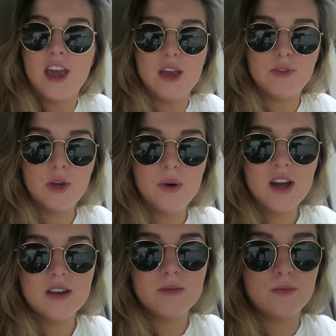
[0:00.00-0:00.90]
If you
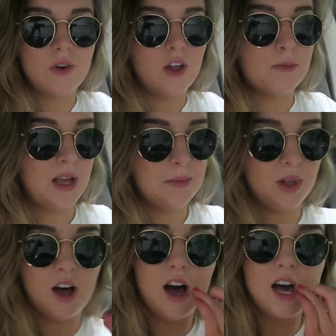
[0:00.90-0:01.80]
follow my
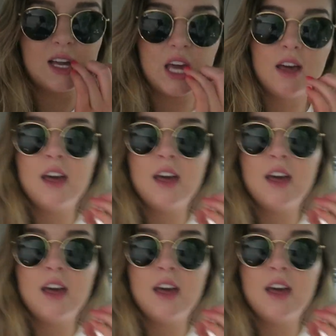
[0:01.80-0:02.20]
blog,